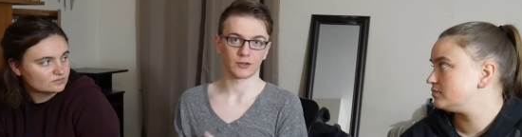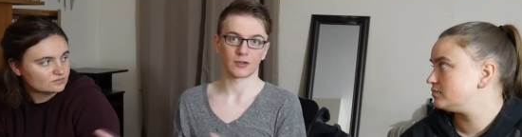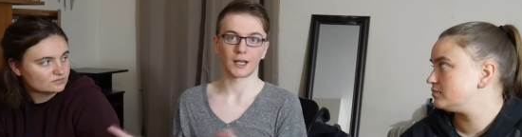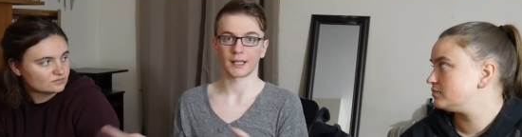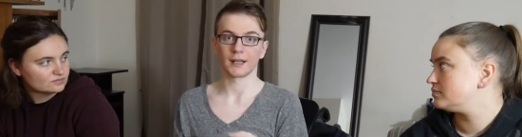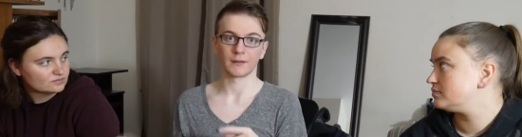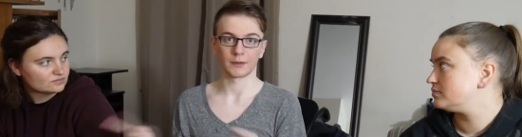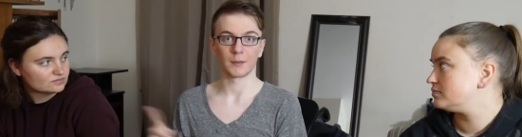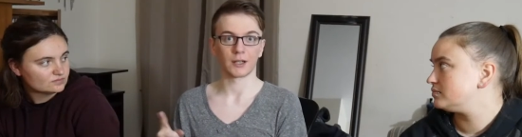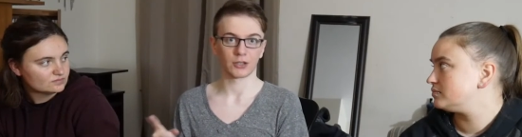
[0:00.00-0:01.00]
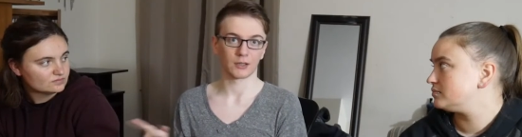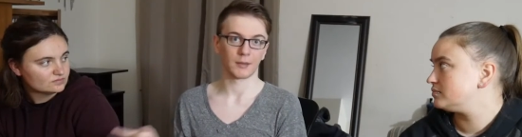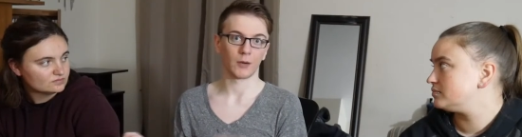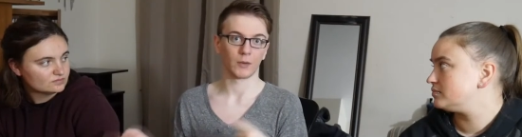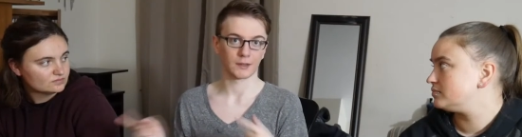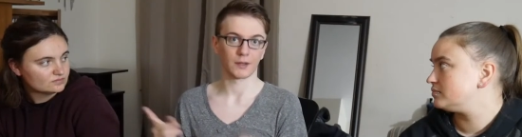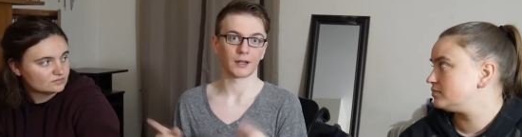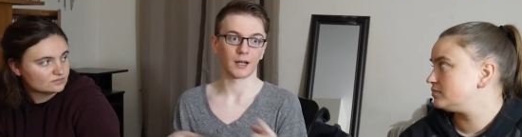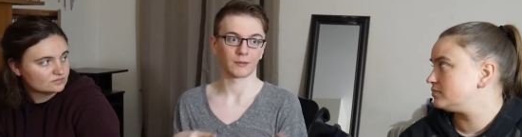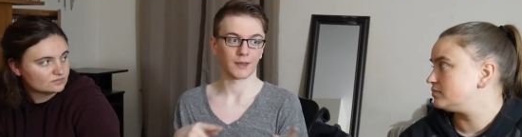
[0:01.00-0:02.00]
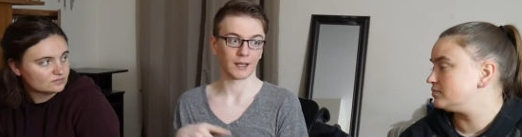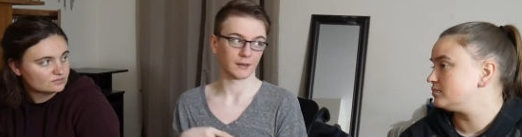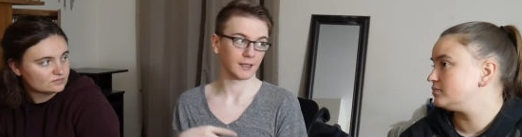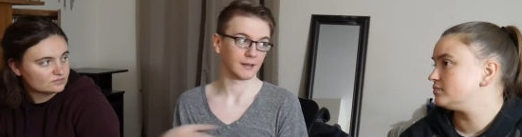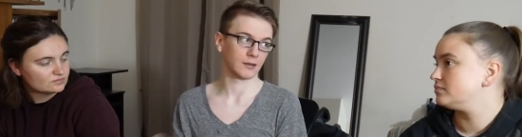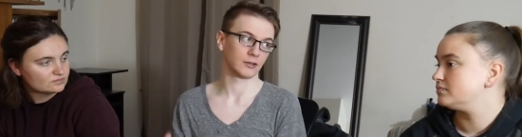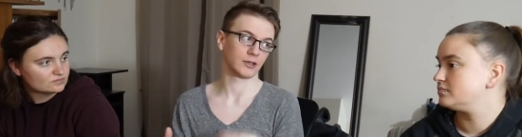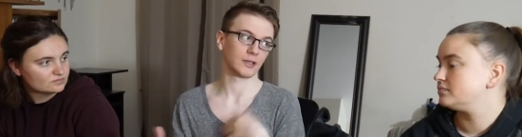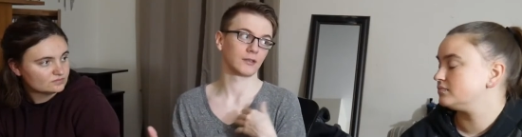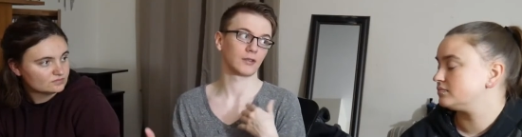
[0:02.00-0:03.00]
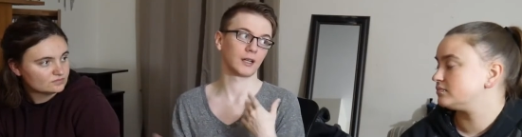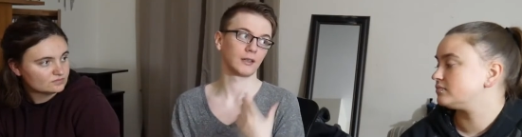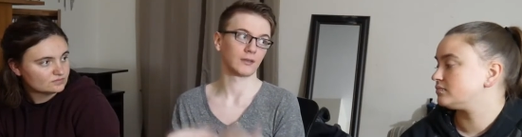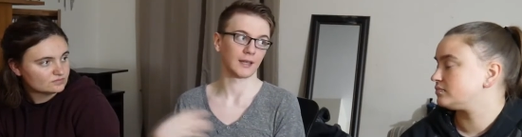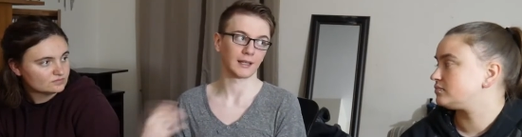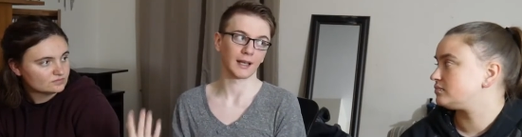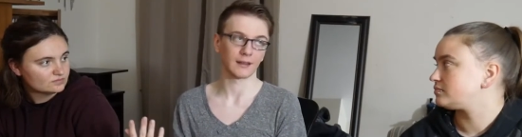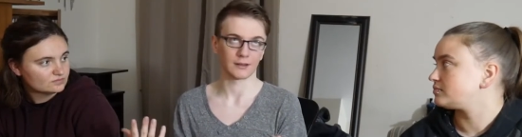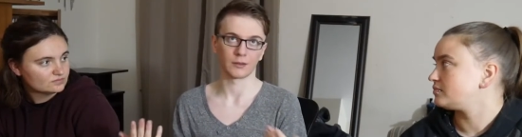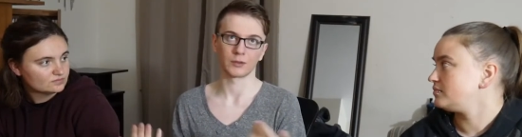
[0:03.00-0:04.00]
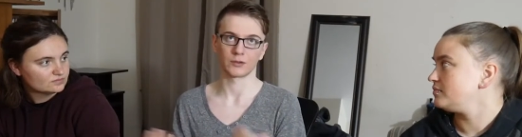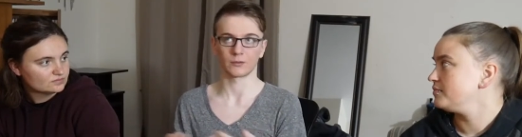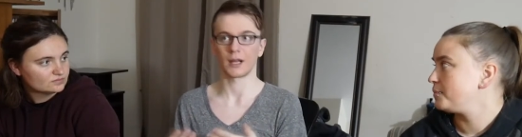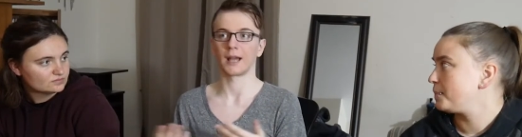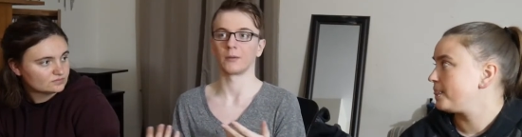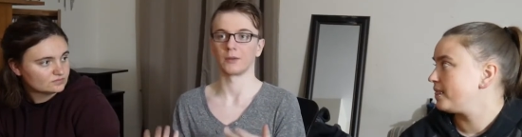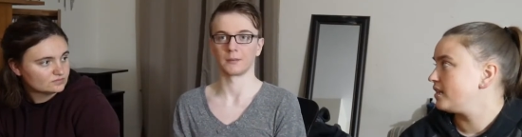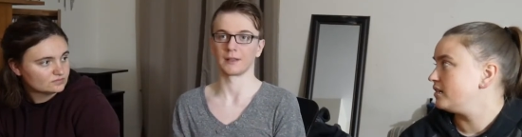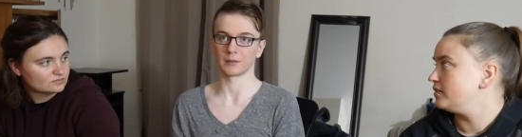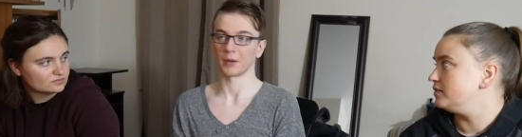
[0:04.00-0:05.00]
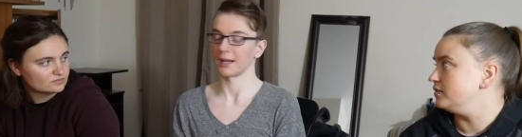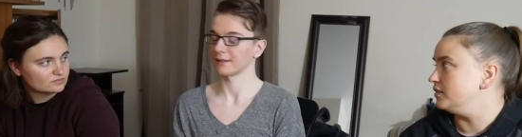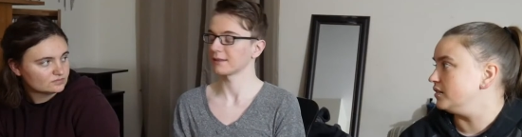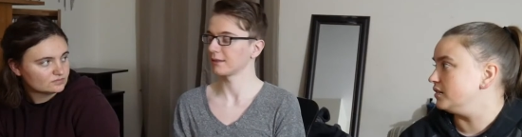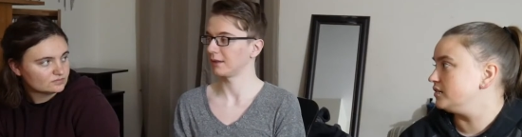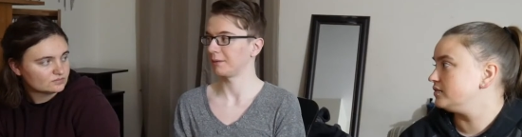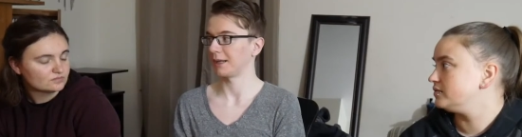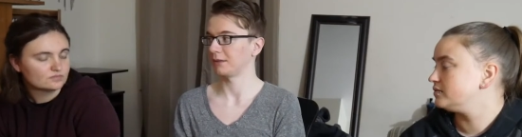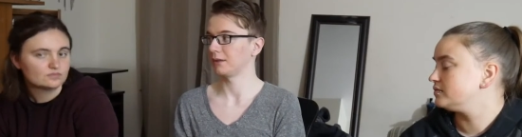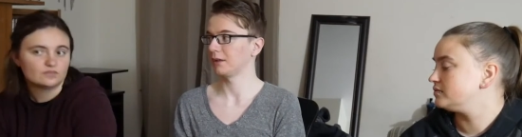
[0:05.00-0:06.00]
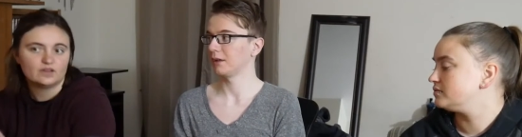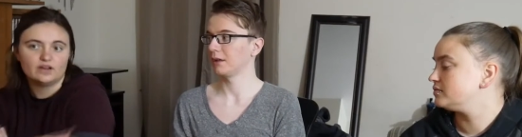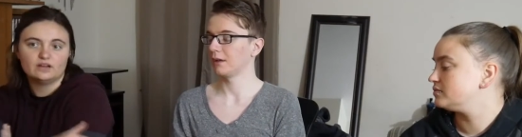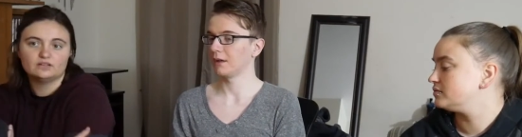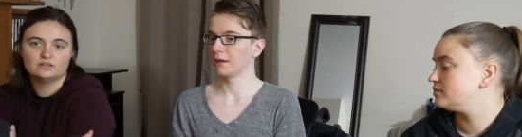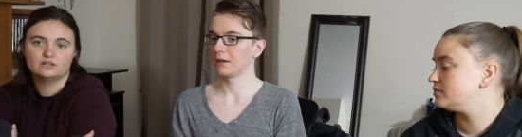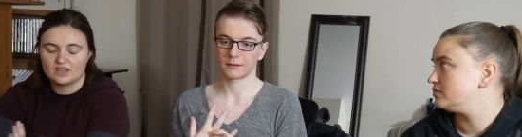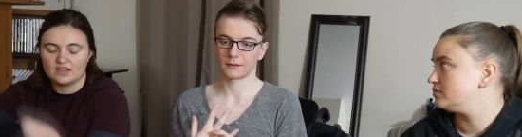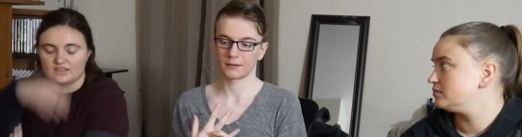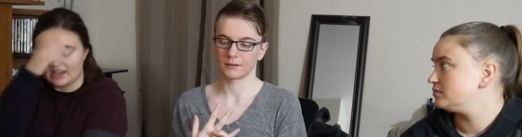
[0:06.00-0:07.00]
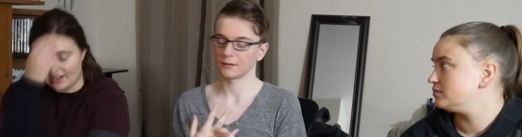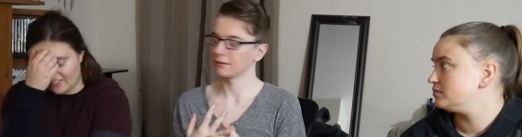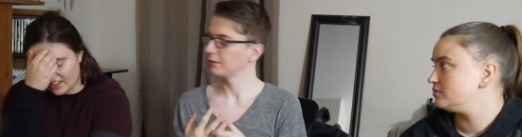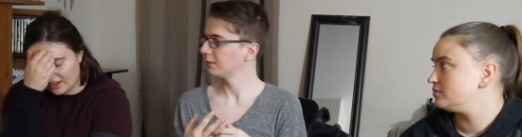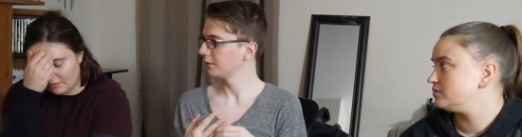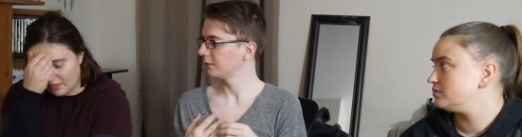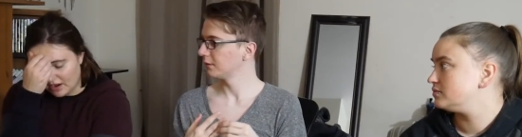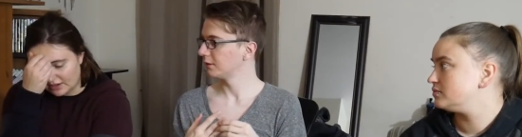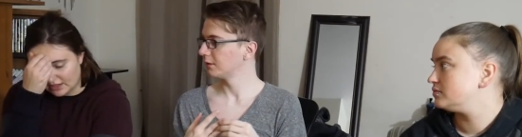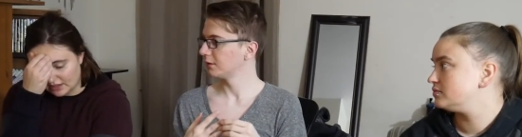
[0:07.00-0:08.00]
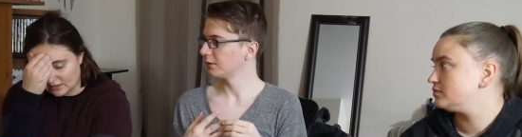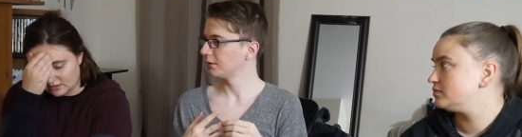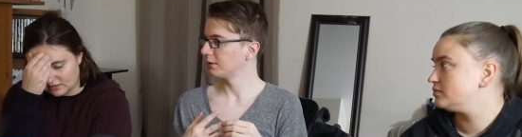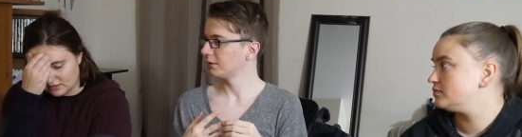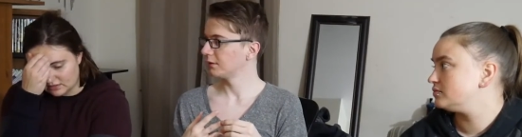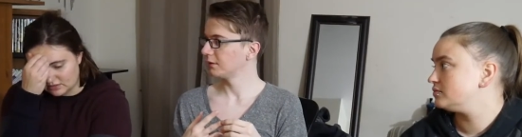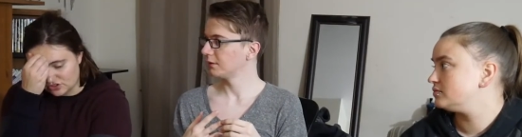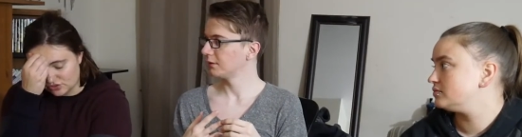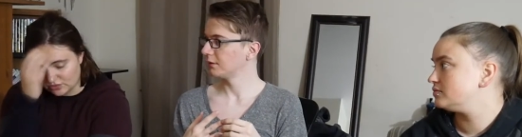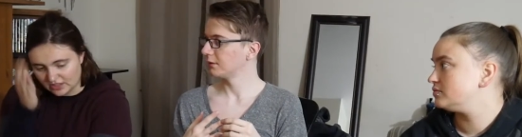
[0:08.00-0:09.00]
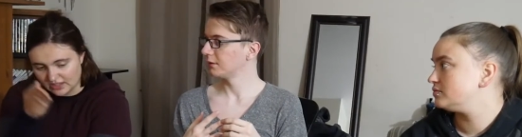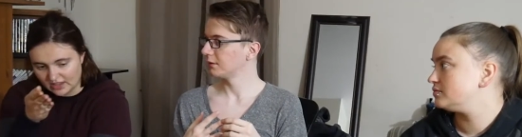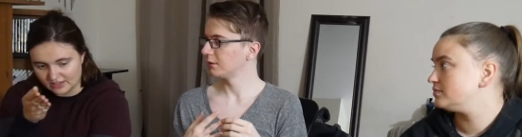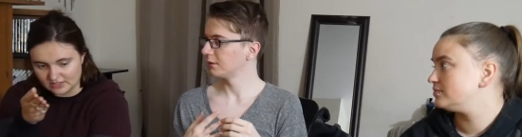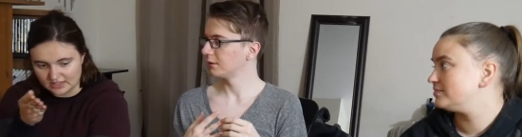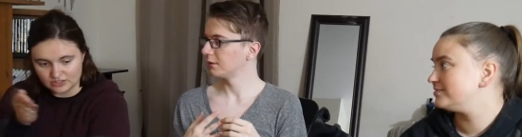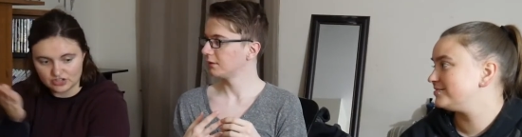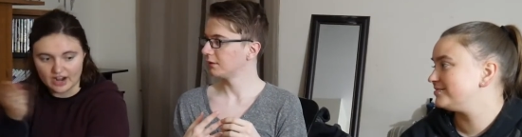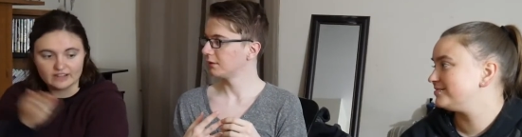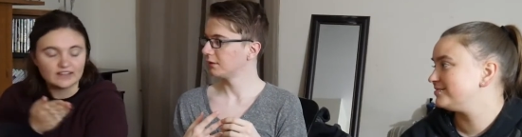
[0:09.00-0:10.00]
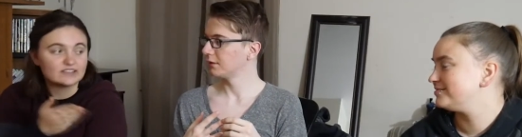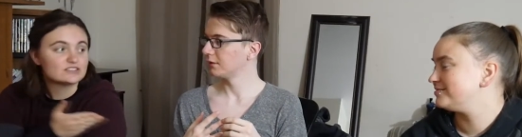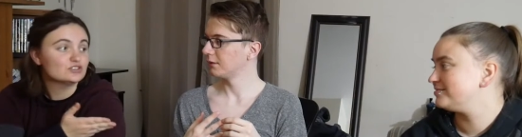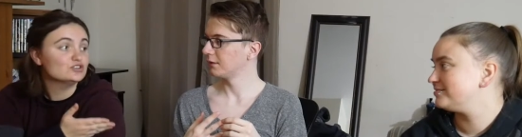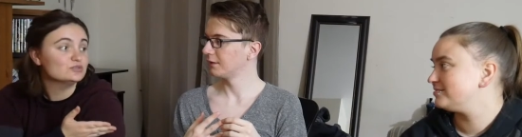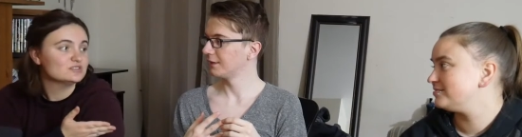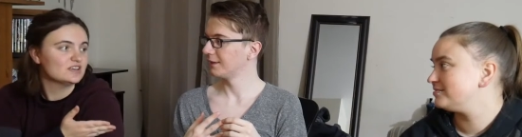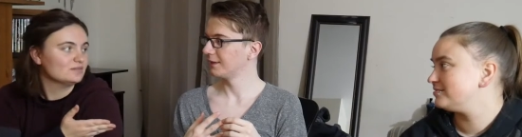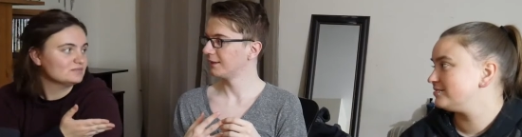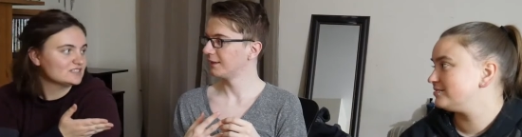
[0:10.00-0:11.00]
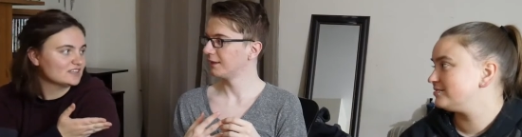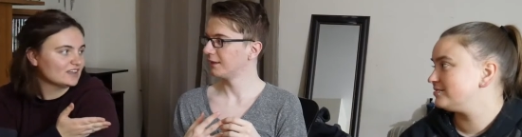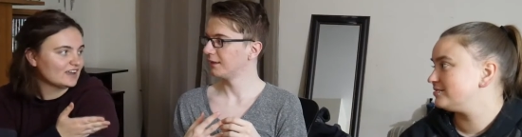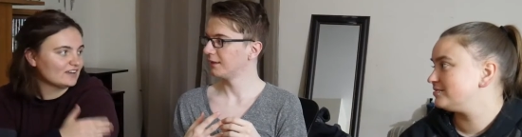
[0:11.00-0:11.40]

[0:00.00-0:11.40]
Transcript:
Speaker 1: trying to get information about what's going on with Annalise so she can try to use that against her, which I wouldn't be surprised yeah. about.
Speaker 2: Yeah. Yeah, I feel like Bonnie, Julie is going to try and like seduce him to like get